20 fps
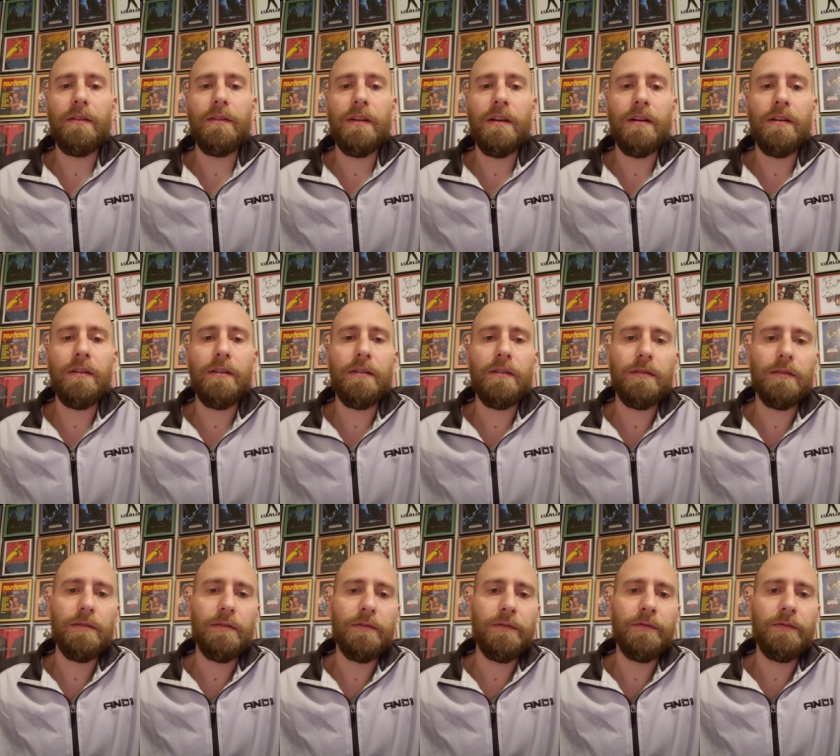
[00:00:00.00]
their
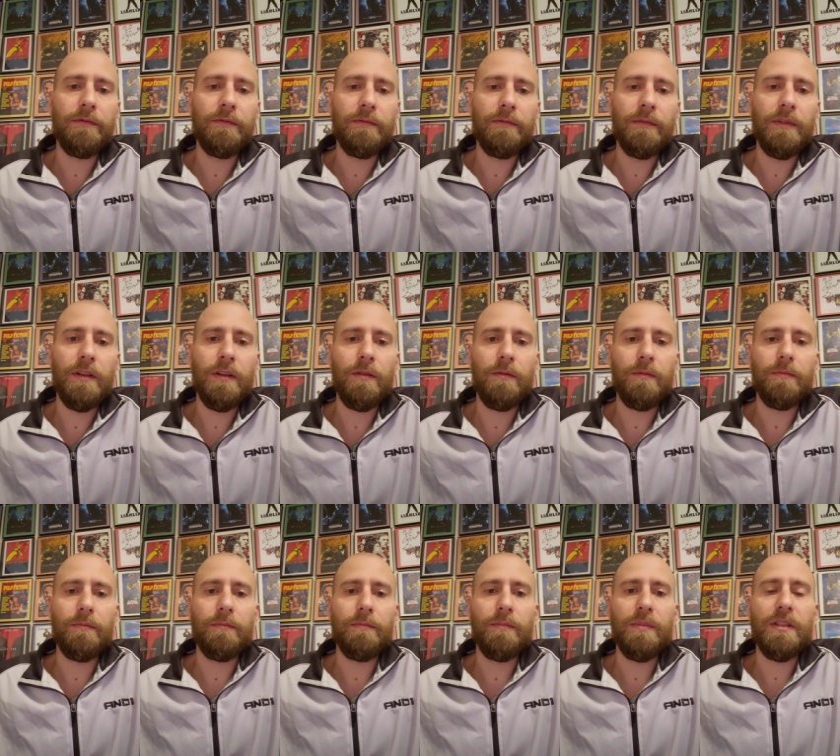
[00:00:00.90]
you know
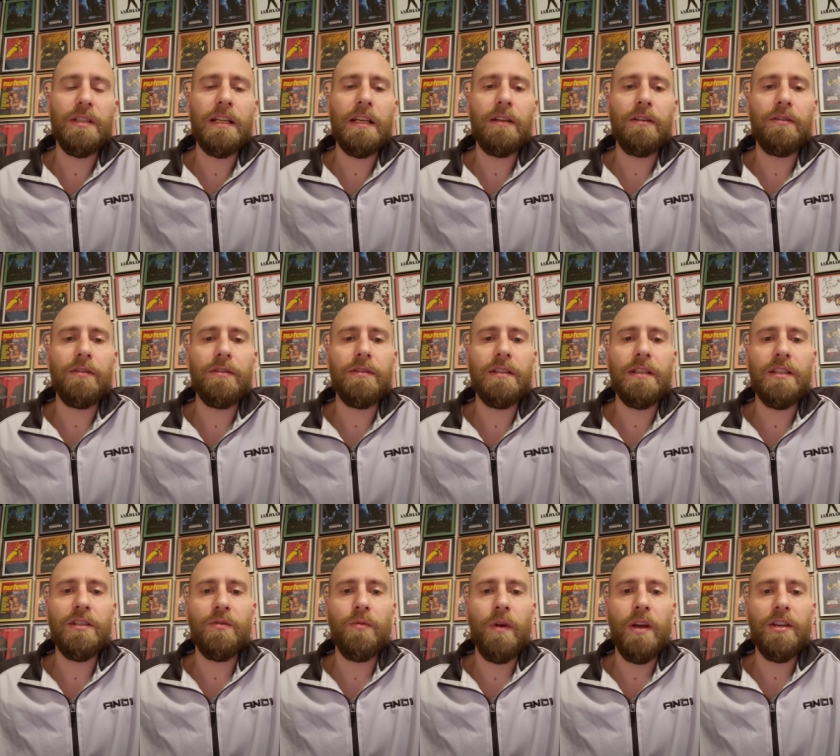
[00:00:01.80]
particular
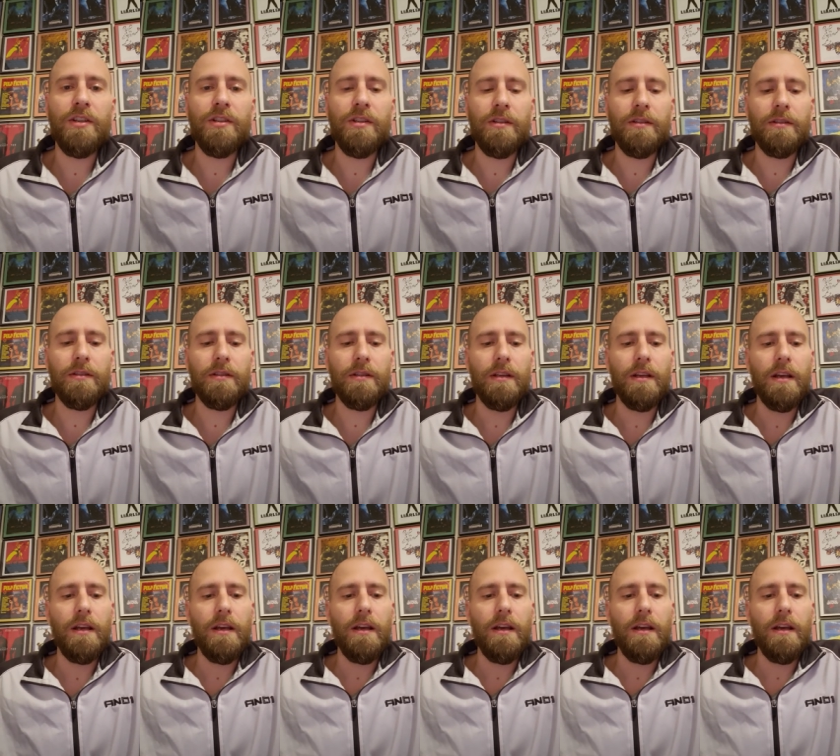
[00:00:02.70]
situations.